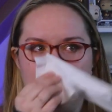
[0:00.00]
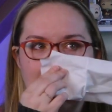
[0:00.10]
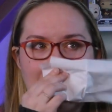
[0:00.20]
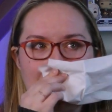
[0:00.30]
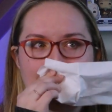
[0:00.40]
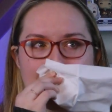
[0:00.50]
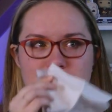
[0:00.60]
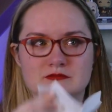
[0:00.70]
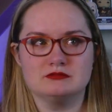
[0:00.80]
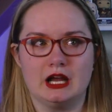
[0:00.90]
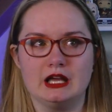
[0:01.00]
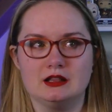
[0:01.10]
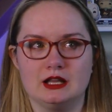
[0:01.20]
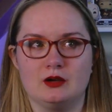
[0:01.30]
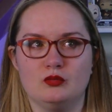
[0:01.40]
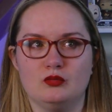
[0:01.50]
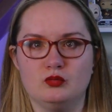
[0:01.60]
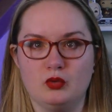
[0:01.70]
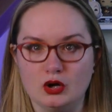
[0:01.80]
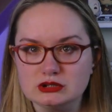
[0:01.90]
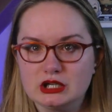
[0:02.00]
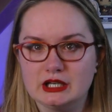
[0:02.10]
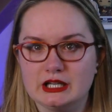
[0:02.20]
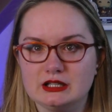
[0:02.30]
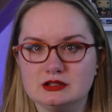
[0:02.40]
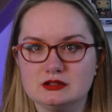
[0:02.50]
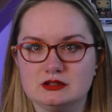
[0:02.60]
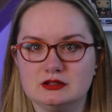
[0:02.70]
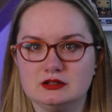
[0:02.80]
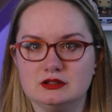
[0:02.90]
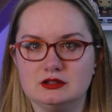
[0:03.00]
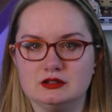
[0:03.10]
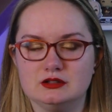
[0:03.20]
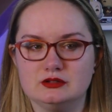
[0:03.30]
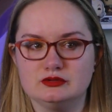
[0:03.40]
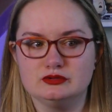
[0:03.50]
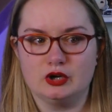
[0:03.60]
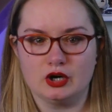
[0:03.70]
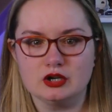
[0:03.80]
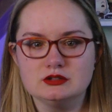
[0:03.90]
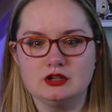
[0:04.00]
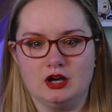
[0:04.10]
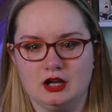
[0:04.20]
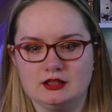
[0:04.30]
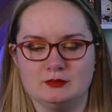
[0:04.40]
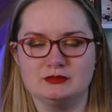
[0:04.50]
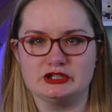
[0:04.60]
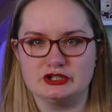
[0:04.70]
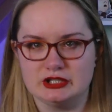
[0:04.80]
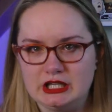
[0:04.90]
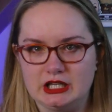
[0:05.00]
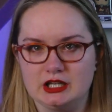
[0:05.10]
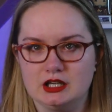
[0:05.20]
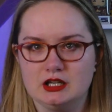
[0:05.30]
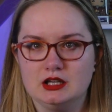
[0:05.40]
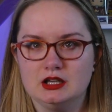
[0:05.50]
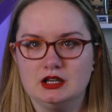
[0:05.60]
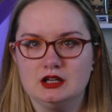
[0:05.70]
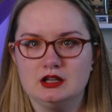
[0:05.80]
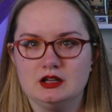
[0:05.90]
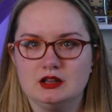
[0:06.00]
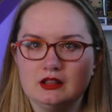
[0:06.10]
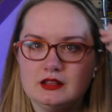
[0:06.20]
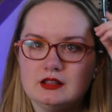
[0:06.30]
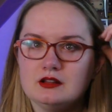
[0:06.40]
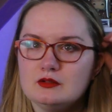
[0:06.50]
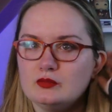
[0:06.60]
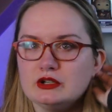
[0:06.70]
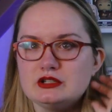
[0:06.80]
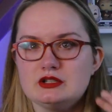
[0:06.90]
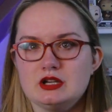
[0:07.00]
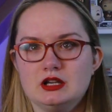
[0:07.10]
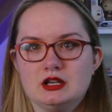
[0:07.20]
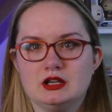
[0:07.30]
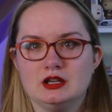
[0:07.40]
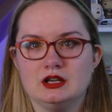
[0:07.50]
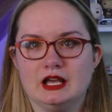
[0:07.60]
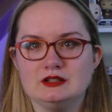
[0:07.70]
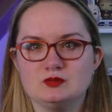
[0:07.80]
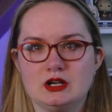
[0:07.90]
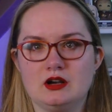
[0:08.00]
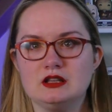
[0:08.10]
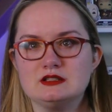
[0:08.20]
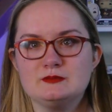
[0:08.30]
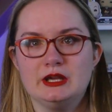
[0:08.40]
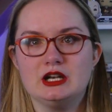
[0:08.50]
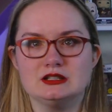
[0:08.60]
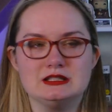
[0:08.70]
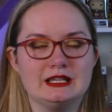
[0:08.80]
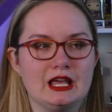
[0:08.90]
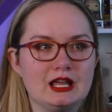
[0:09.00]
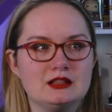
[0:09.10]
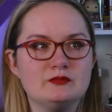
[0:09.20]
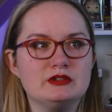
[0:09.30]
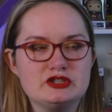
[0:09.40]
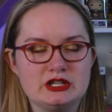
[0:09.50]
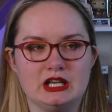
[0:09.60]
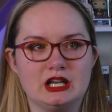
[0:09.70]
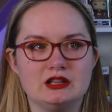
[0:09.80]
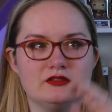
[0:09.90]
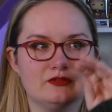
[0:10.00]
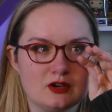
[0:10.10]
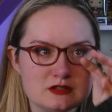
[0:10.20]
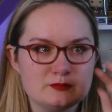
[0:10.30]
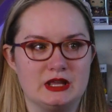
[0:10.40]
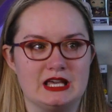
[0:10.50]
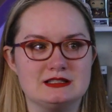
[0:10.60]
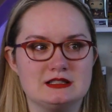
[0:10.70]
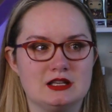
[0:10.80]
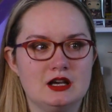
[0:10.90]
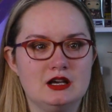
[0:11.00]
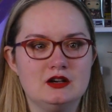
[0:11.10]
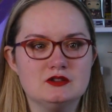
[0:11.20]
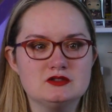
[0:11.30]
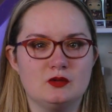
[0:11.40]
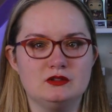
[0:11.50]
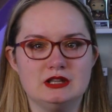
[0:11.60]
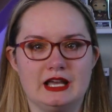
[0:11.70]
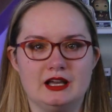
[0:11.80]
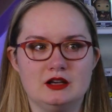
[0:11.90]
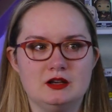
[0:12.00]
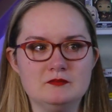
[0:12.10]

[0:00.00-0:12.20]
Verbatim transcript: Peter is right. Like Walternate turned on the machine which is what caused Peter to get in the machine in the first place. So, like,